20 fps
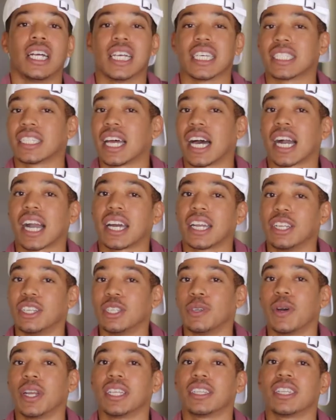It's not gonna
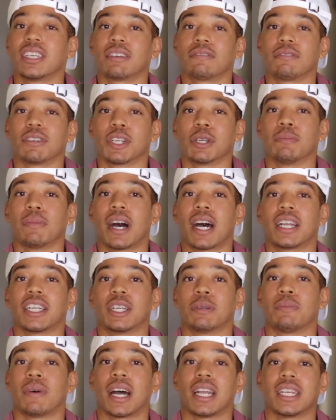do anything for your body.
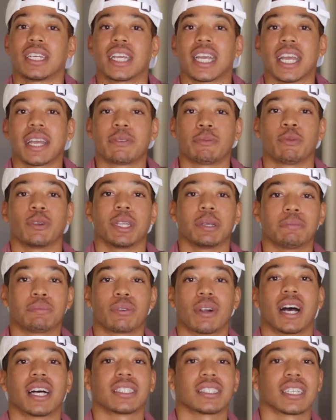Your body can't really
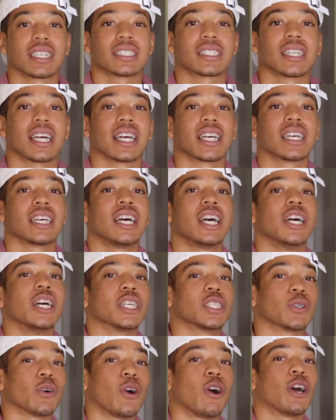process that.
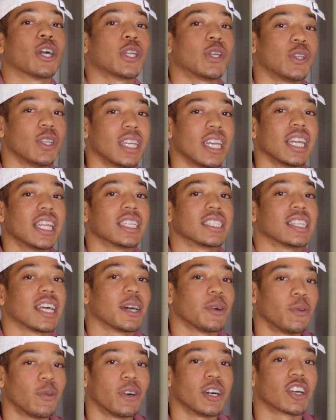So all you need is
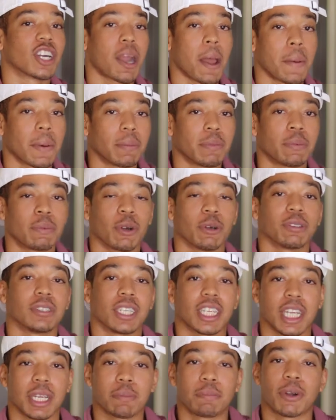that one gram of
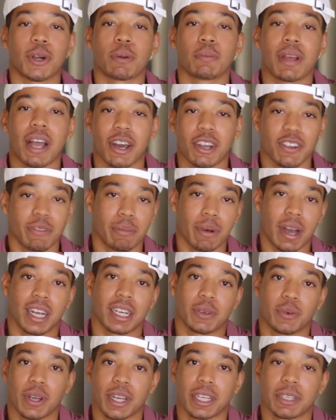protein per pound of
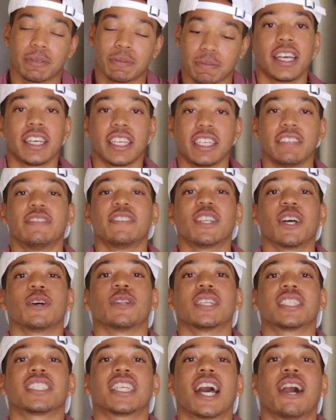body weight. Even though
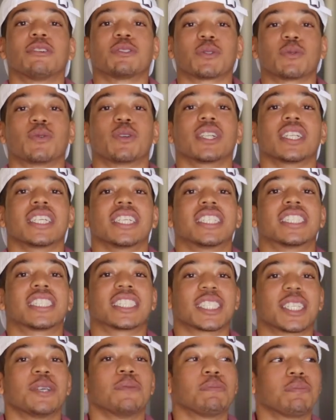this sounds really
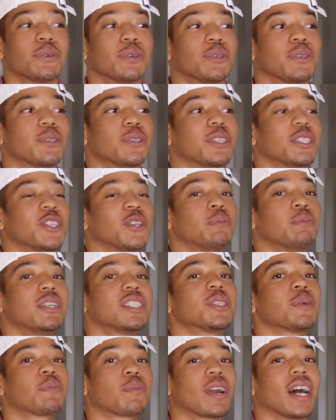simple, you'd be
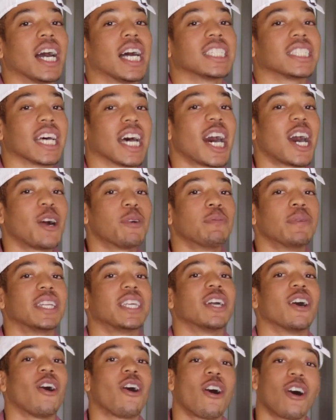surprised at how
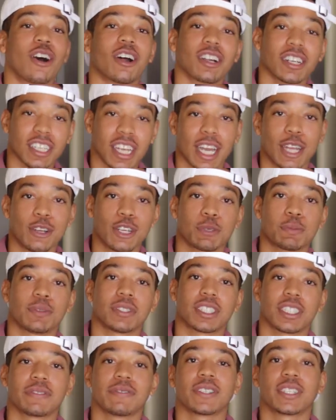many hard gainers
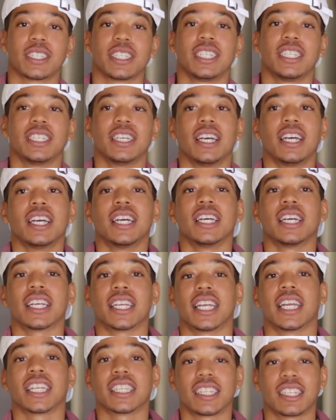specifically
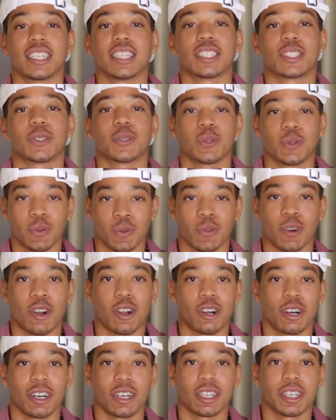get this
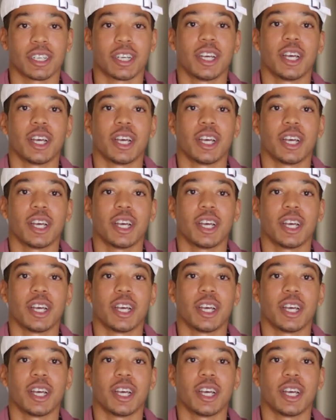wrong